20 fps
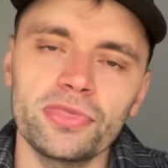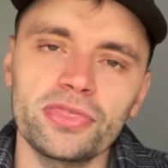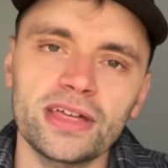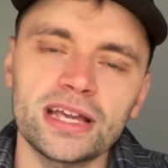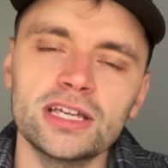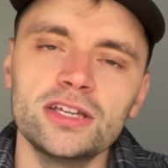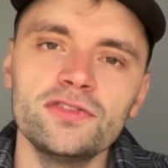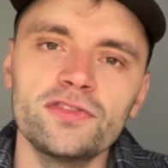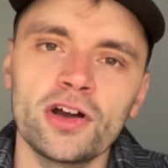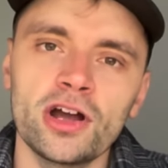
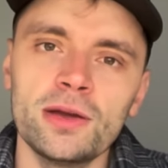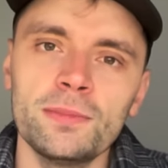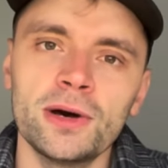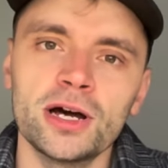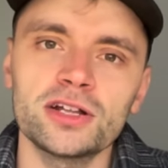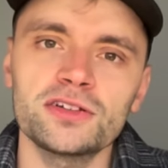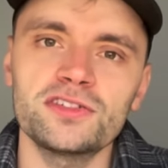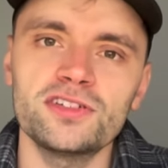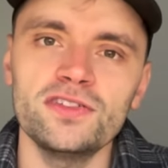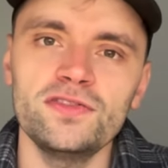Thank you very
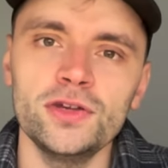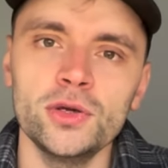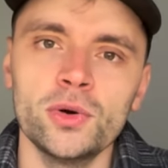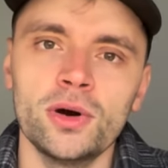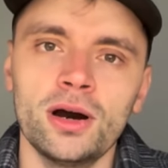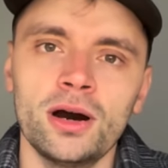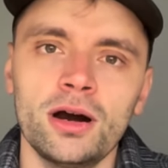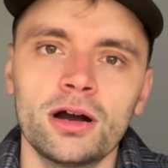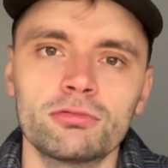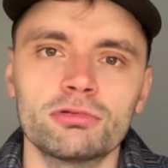much. If you
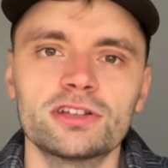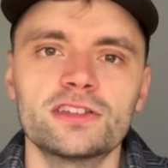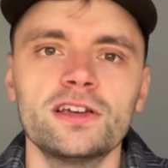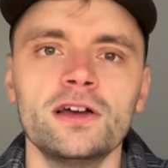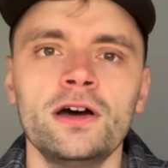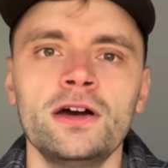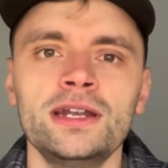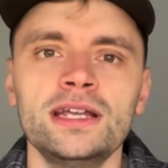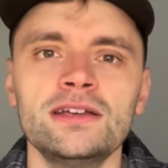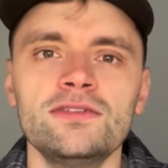are a
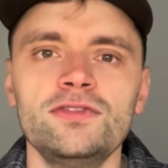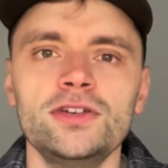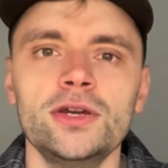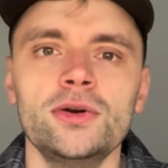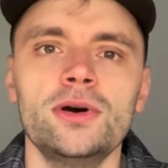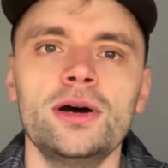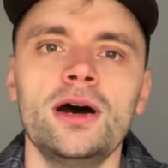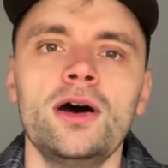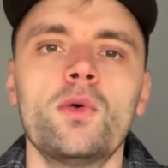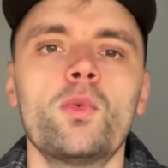returning
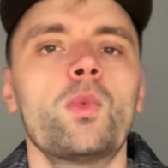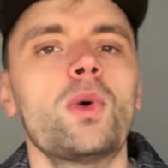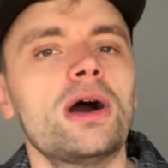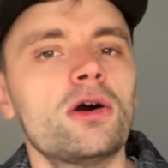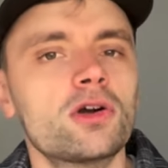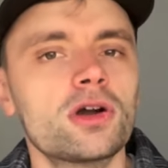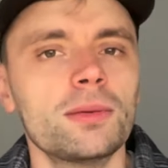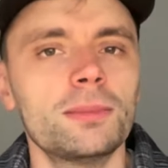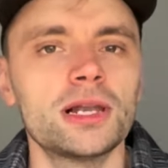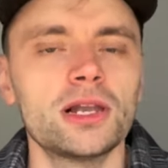viewer,
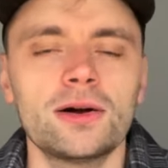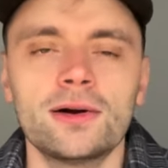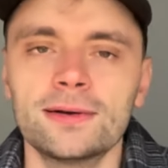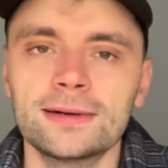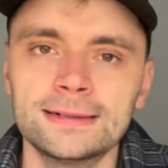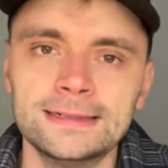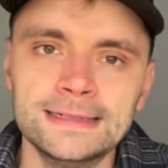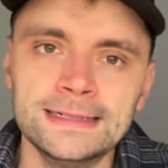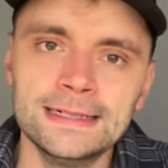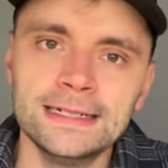welcome
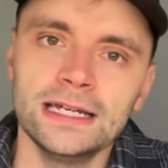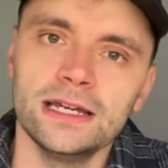along.